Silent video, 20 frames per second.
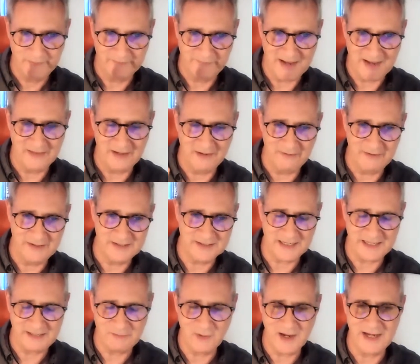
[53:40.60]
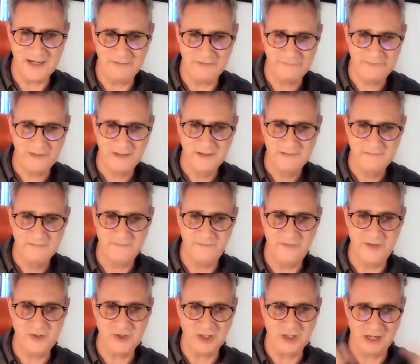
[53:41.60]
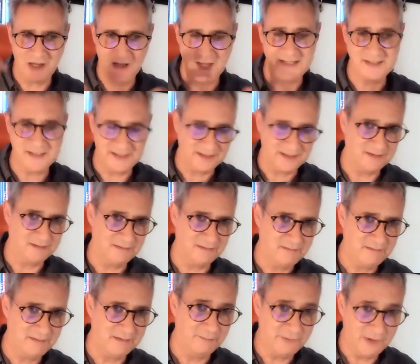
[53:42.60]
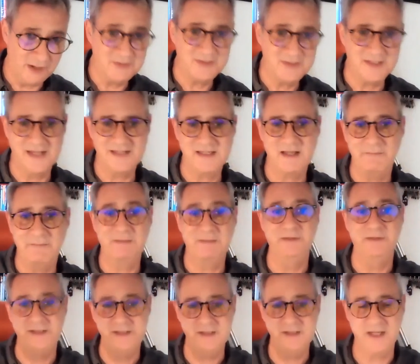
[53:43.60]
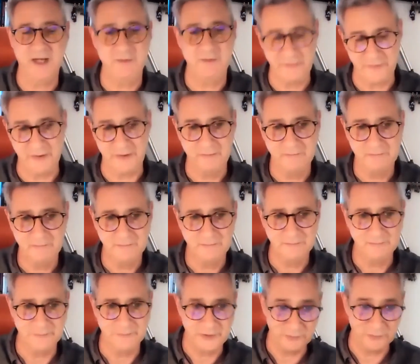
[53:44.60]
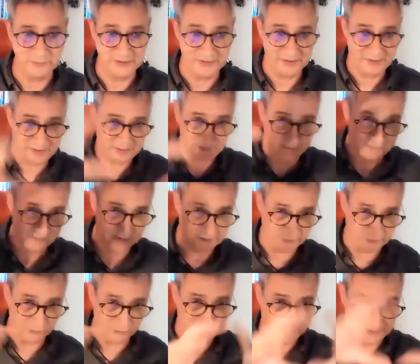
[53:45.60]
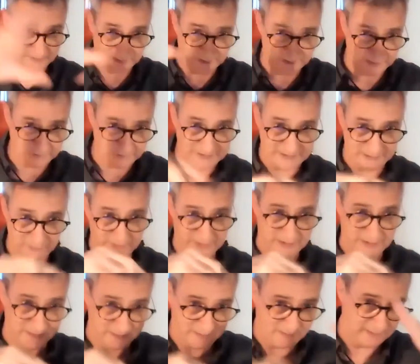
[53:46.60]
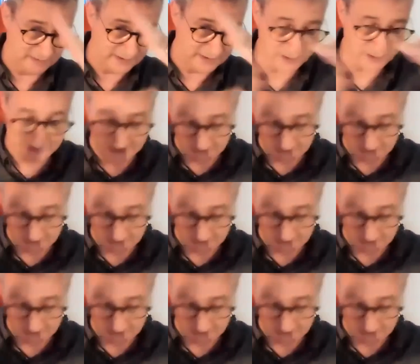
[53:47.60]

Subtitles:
fact there is a way of visualizing the process that people need to go through, which was the drawing that you did with the 2